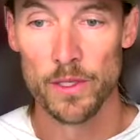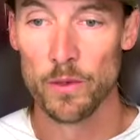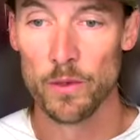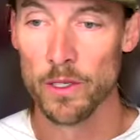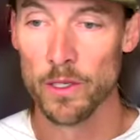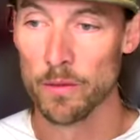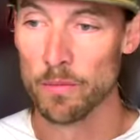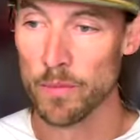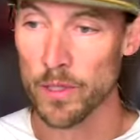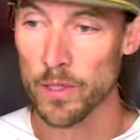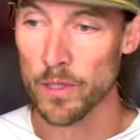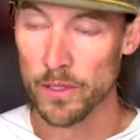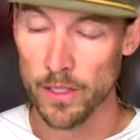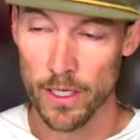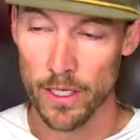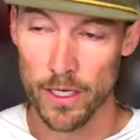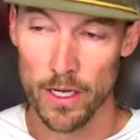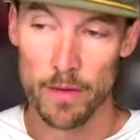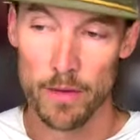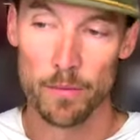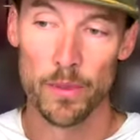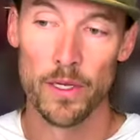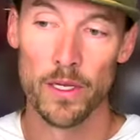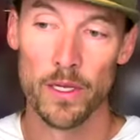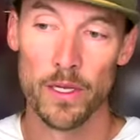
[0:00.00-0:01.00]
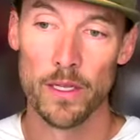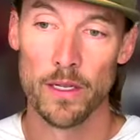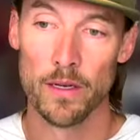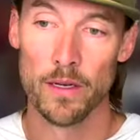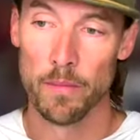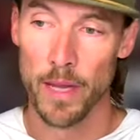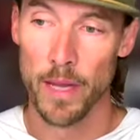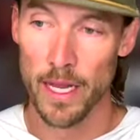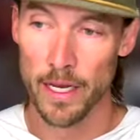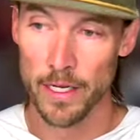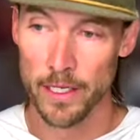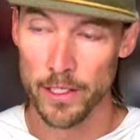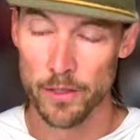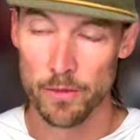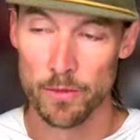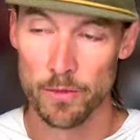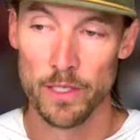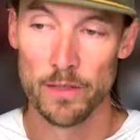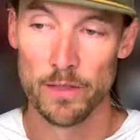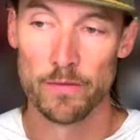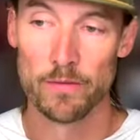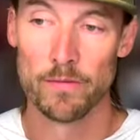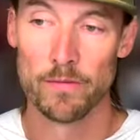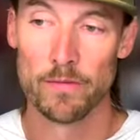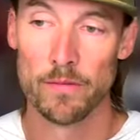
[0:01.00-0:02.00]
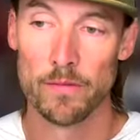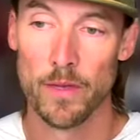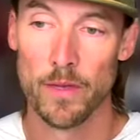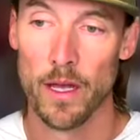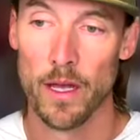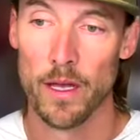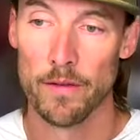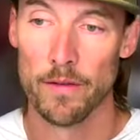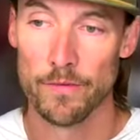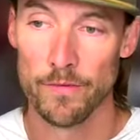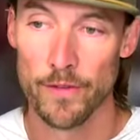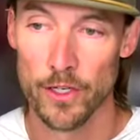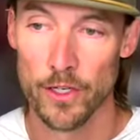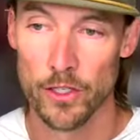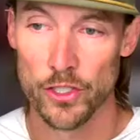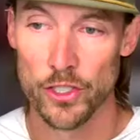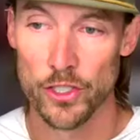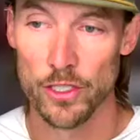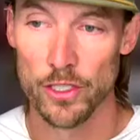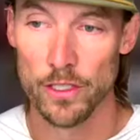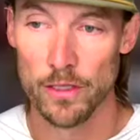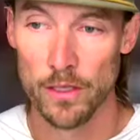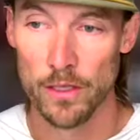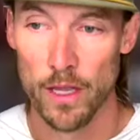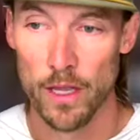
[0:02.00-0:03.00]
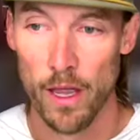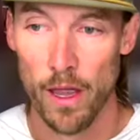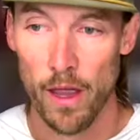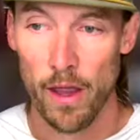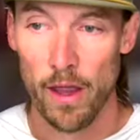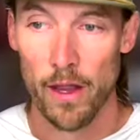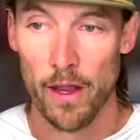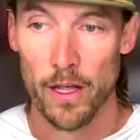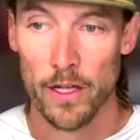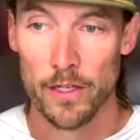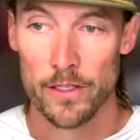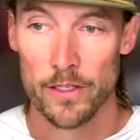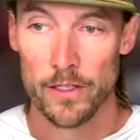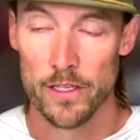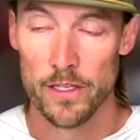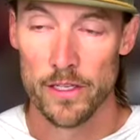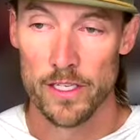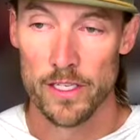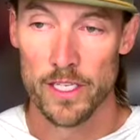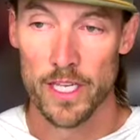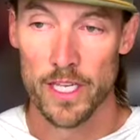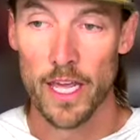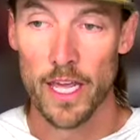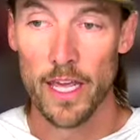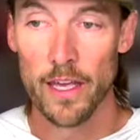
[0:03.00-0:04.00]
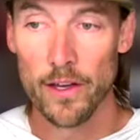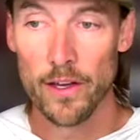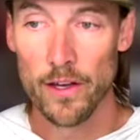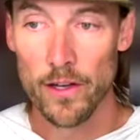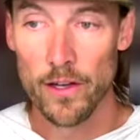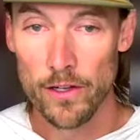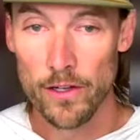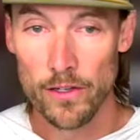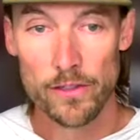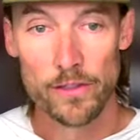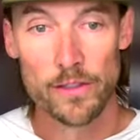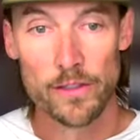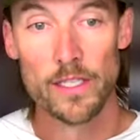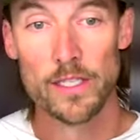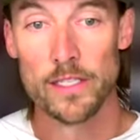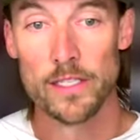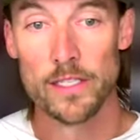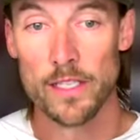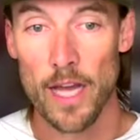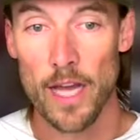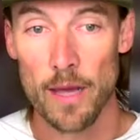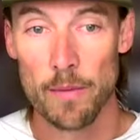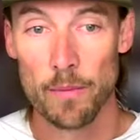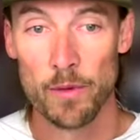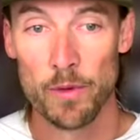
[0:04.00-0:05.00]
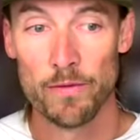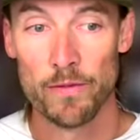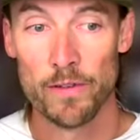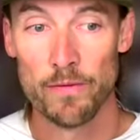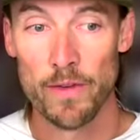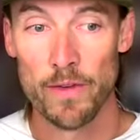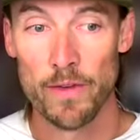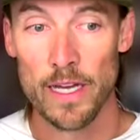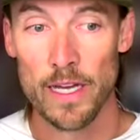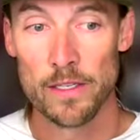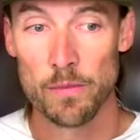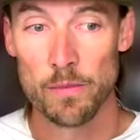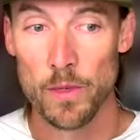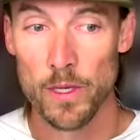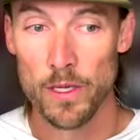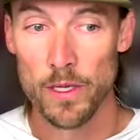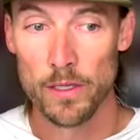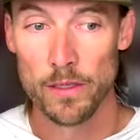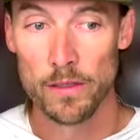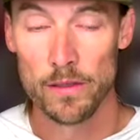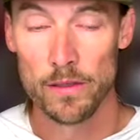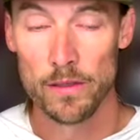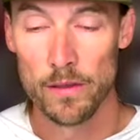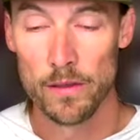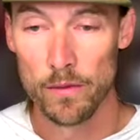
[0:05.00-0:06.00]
We could build a company and a management function to scale this type of investment,